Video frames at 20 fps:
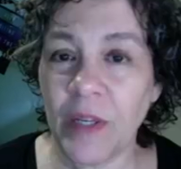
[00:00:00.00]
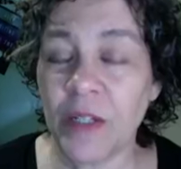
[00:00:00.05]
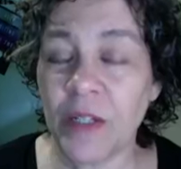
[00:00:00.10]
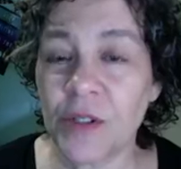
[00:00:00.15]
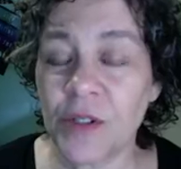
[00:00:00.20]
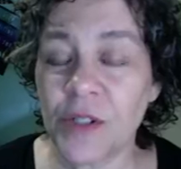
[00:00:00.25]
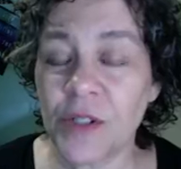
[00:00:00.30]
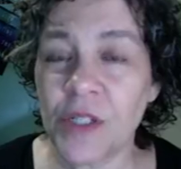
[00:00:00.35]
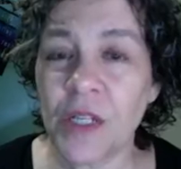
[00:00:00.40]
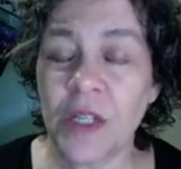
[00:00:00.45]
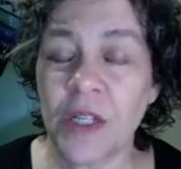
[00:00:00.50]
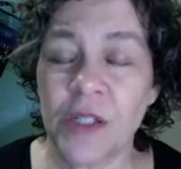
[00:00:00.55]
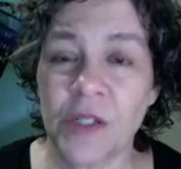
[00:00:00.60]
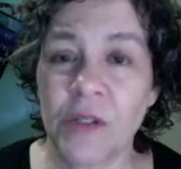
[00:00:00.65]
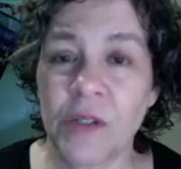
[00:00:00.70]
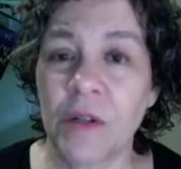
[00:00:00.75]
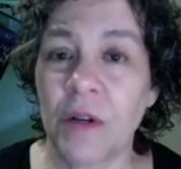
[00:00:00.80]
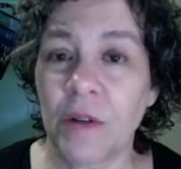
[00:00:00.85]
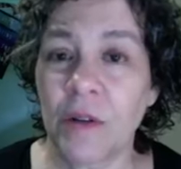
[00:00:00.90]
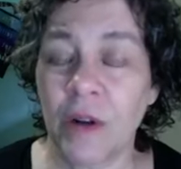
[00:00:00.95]

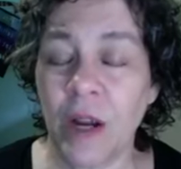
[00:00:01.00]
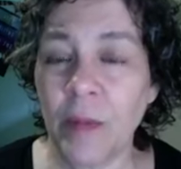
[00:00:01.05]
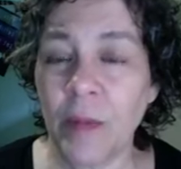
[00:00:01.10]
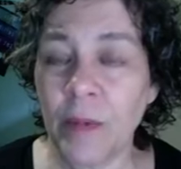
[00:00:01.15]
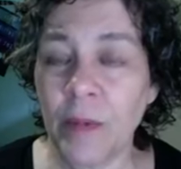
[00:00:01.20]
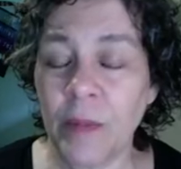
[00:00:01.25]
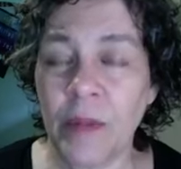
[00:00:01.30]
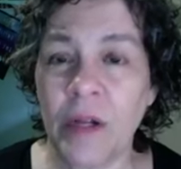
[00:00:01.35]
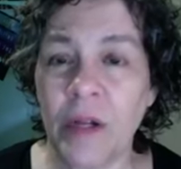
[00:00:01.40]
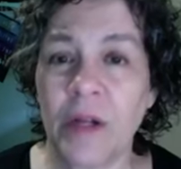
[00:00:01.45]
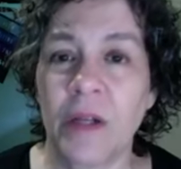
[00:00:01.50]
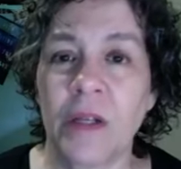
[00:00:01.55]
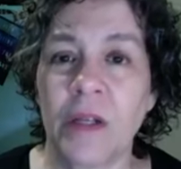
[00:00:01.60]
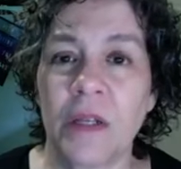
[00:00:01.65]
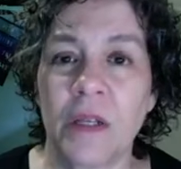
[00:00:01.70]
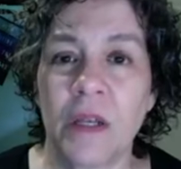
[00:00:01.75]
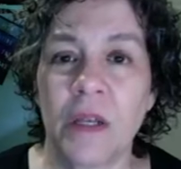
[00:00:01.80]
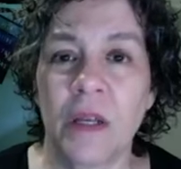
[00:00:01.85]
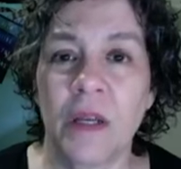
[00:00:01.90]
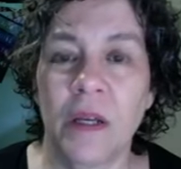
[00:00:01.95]
exerciser, a crappy parent,
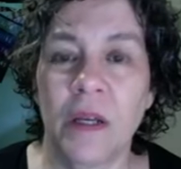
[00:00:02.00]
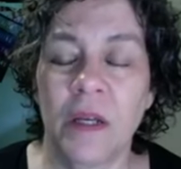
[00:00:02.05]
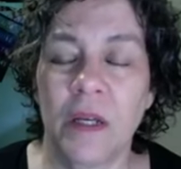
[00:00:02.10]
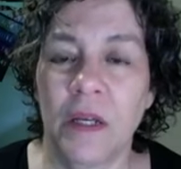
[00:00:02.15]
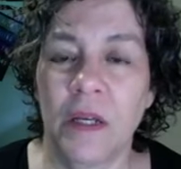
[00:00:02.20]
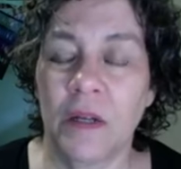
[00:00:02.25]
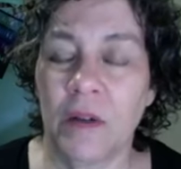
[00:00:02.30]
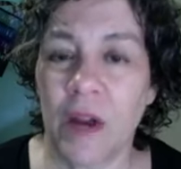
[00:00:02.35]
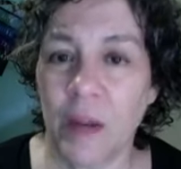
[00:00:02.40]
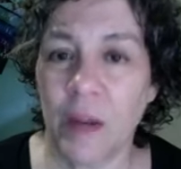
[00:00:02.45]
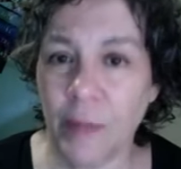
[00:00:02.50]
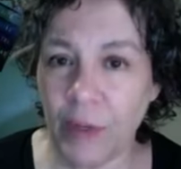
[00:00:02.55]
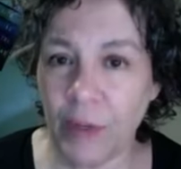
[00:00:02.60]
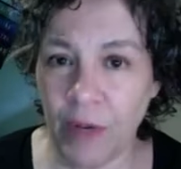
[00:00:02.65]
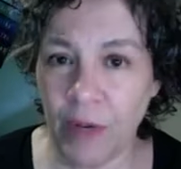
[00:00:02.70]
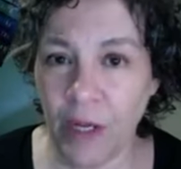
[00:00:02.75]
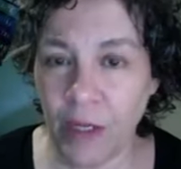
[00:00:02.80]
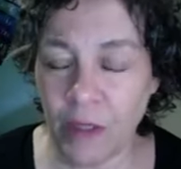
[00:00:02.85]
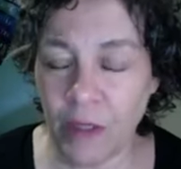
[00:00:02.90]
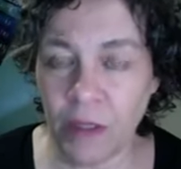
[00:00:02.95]
a crappy
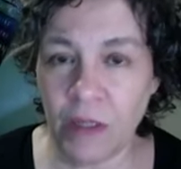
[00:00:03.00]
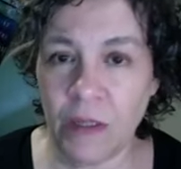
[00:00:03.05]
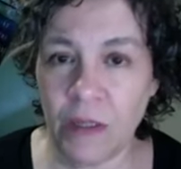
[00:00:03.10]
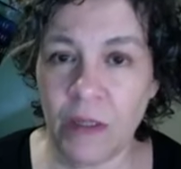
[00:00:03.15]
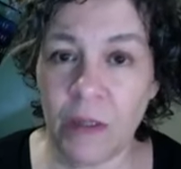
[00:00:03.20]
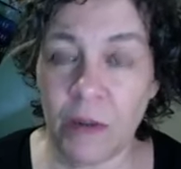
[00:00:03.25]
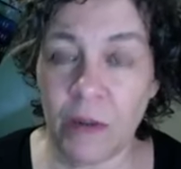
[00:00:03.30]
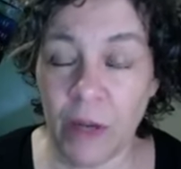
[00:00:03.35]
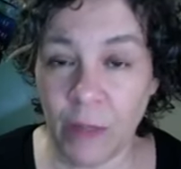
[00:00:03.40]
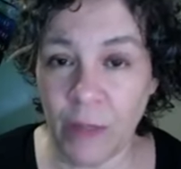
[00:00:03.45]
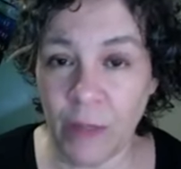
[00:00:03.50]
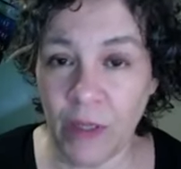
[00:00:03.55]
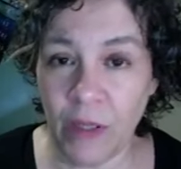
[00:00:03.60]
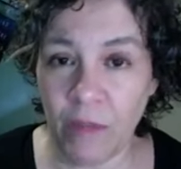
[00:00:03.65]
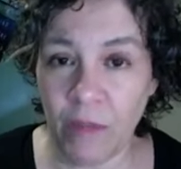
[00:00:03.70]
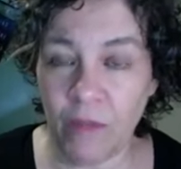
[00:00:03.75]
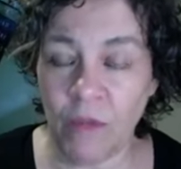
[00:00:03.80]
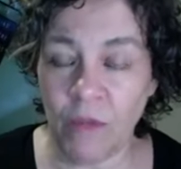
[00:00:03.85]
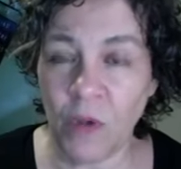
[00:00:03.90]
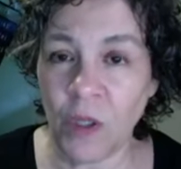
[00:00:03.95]
writer, crappy
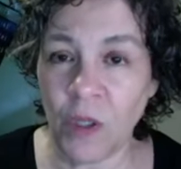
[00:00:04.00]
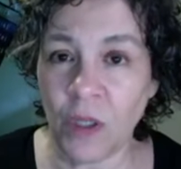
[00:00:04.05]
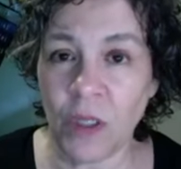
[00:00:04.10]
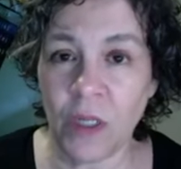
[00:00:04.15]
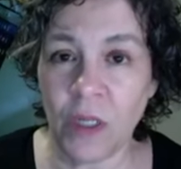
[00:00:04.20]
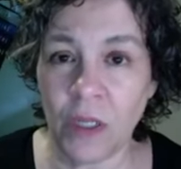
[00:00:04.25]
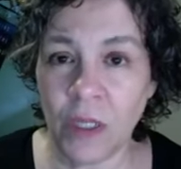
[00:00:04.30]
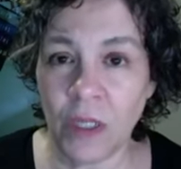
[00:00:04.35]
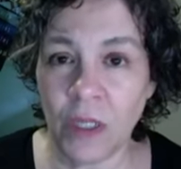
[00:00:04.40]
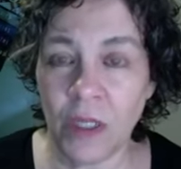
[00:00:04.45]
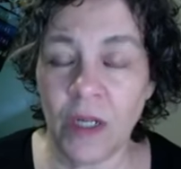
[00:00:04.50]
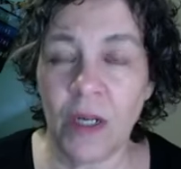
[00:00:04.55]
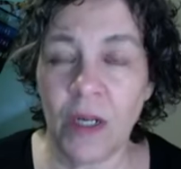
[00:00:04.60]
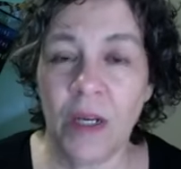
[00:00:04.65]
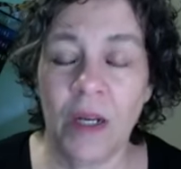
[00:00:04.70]
worker,